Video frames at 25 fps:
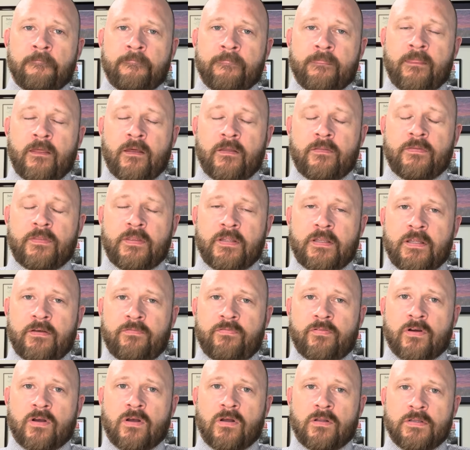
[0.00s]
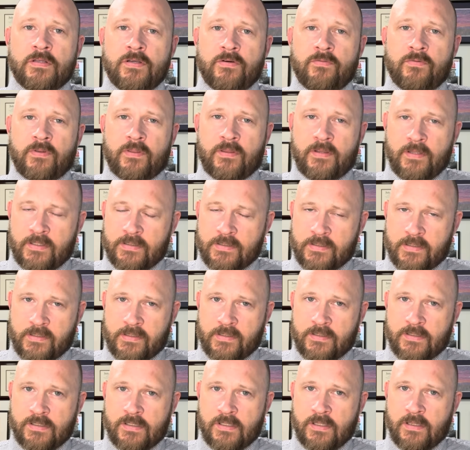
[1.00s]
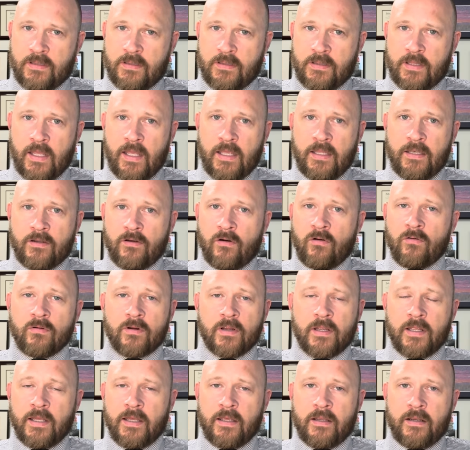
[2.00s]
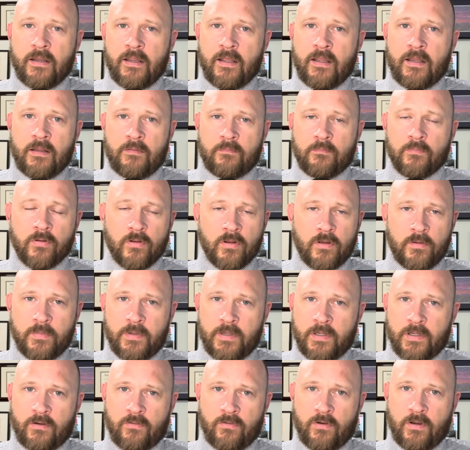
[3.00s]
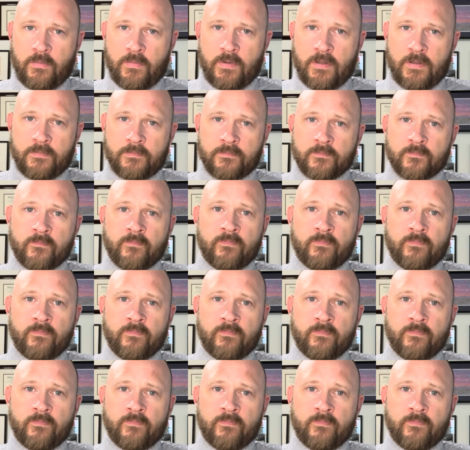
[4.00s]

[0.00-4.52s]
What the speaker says: The difficulty with this is they don't get an employment agreement,